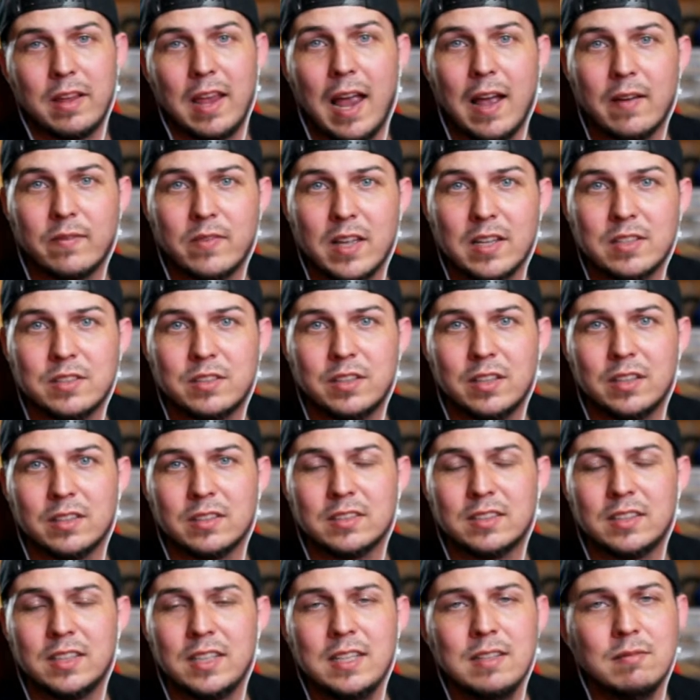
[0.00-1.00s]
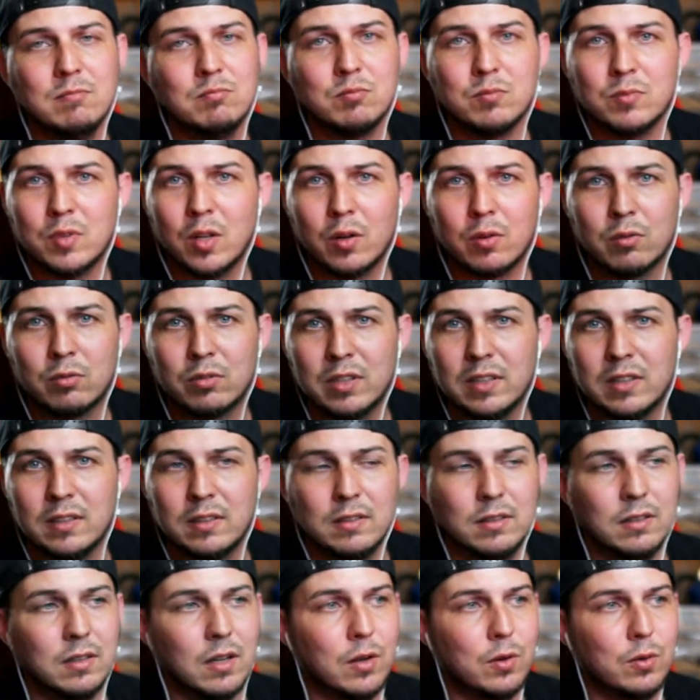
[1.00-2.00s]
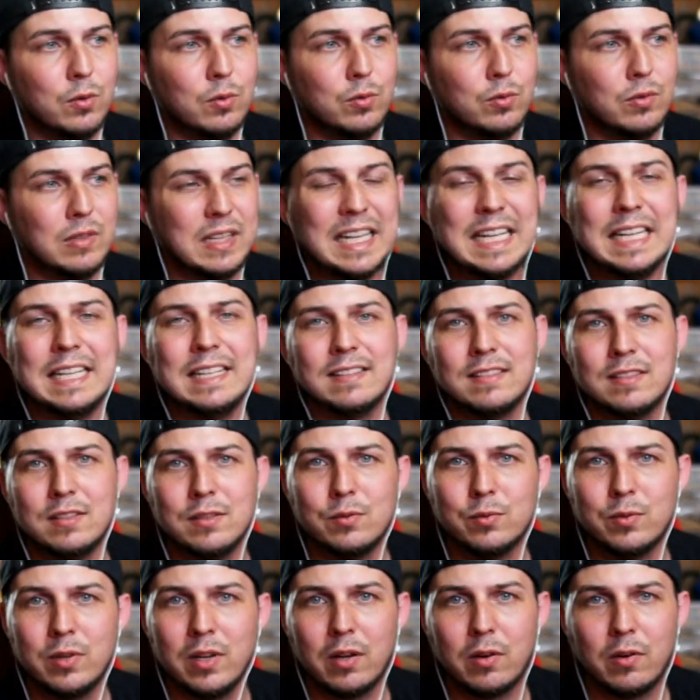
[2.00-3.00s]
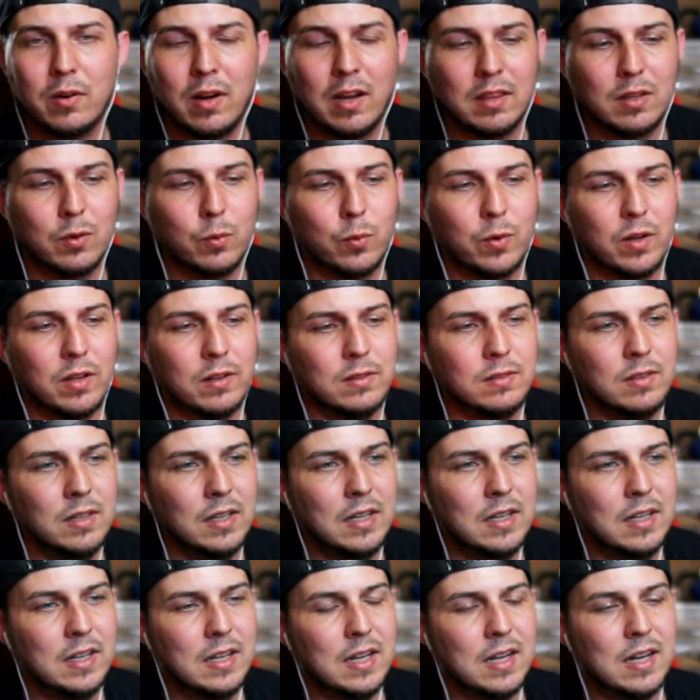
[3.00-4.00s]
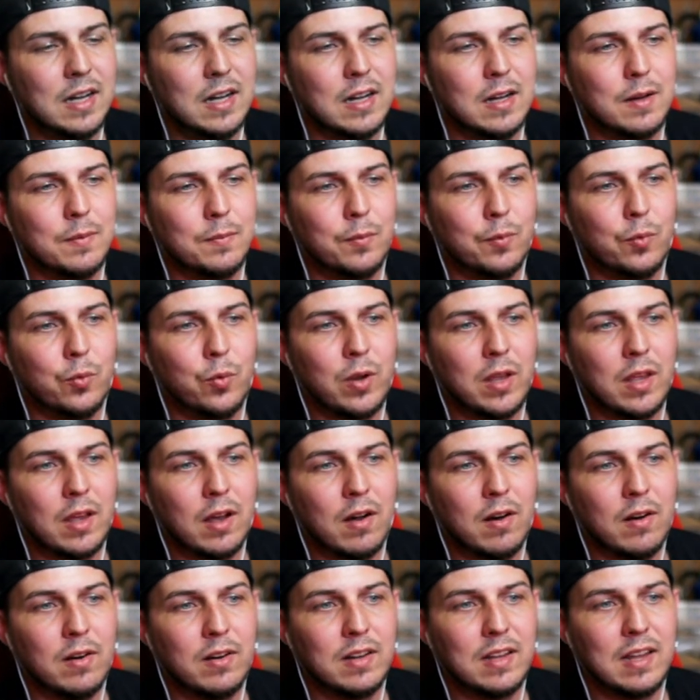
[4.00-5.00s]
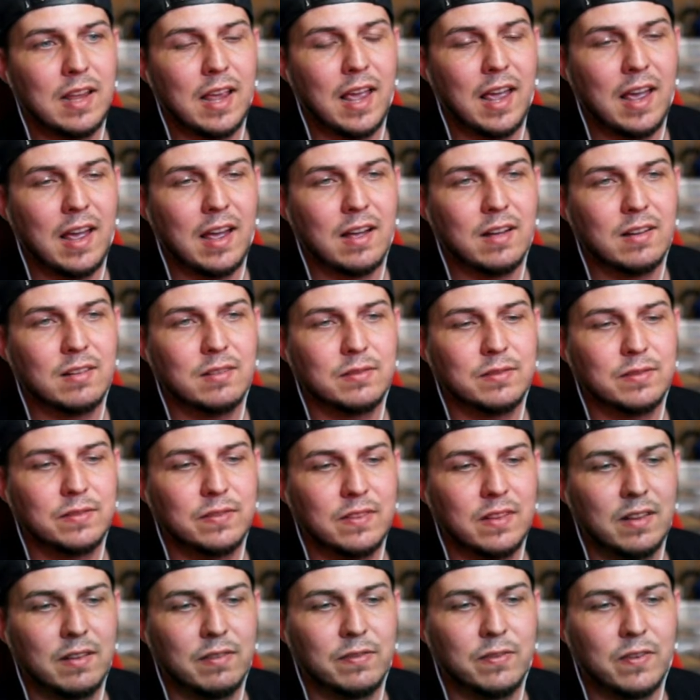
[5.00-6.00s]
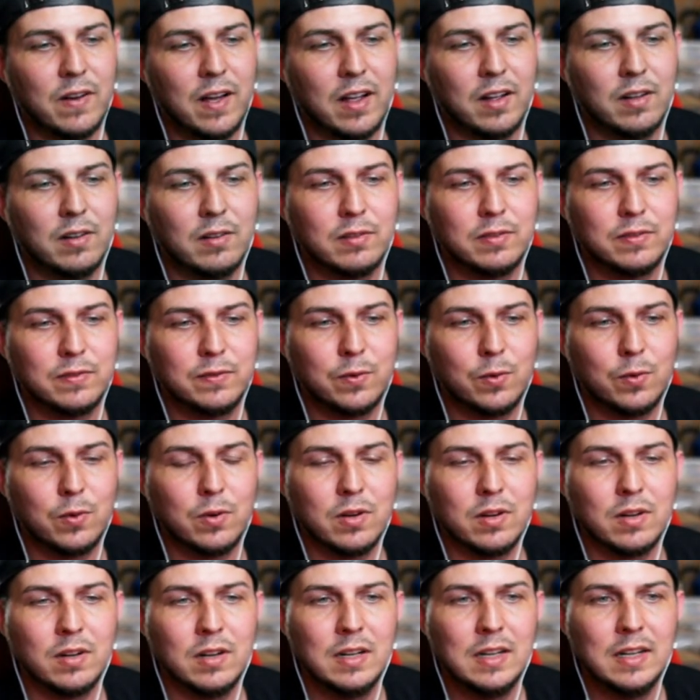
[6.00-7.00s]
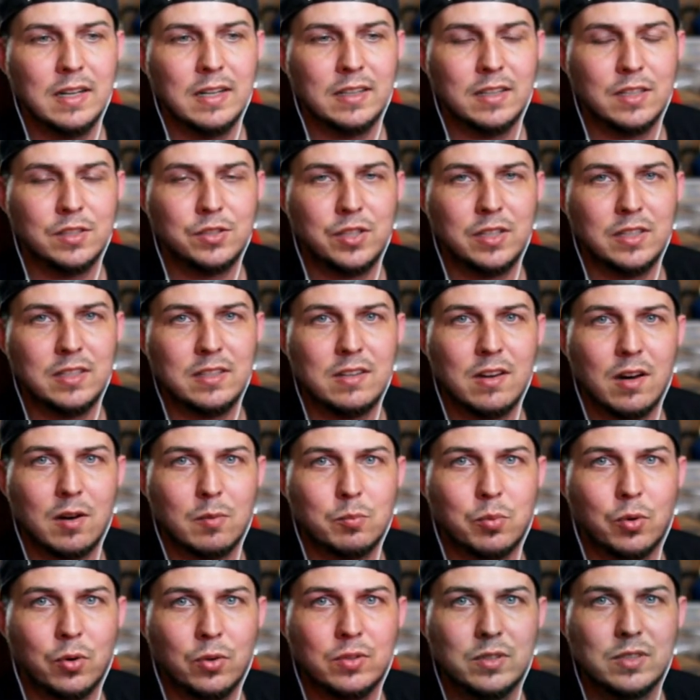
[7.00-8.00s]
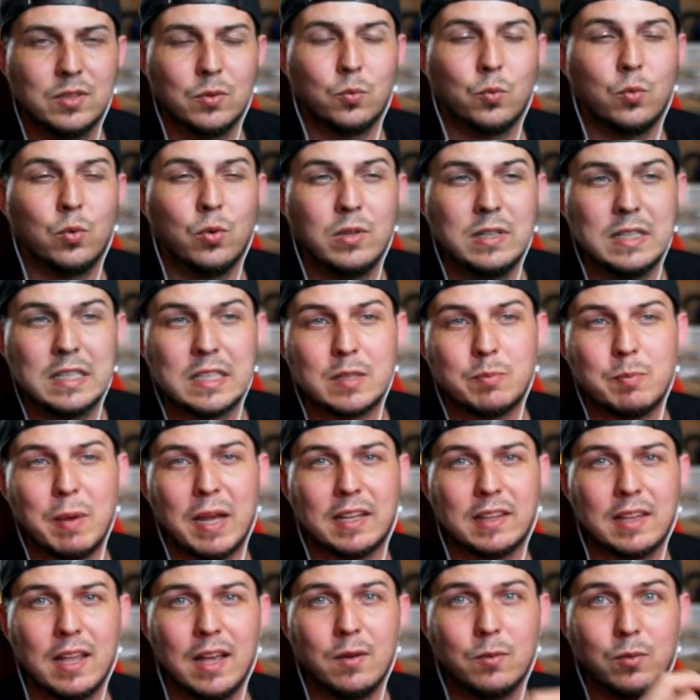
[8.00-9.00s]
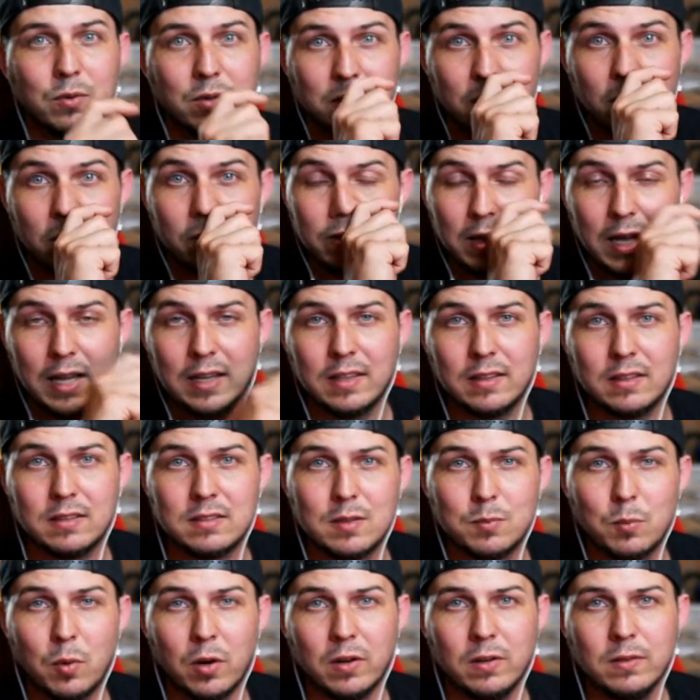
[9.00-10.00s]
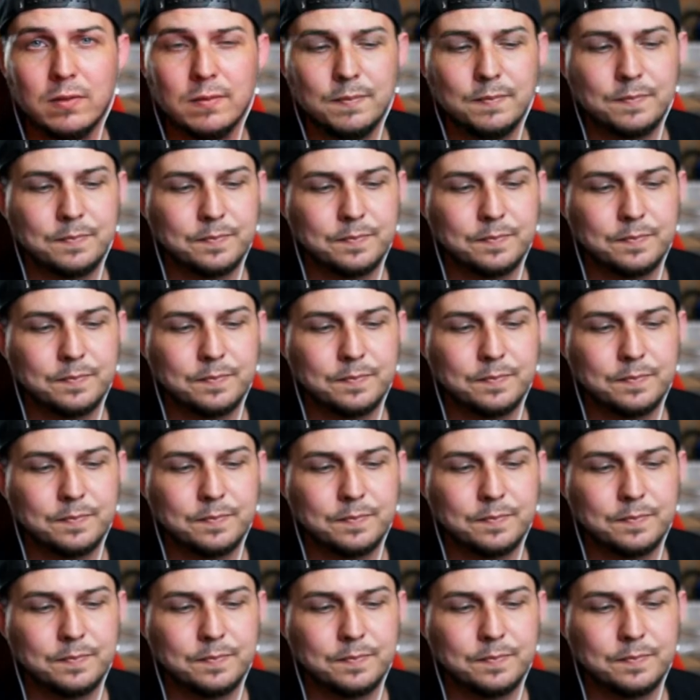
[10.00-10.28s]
have that GLC. No need to recreate the wheel. We already have the file for the GTR bolts. We'll inspect that. We'll go over that tomorrow.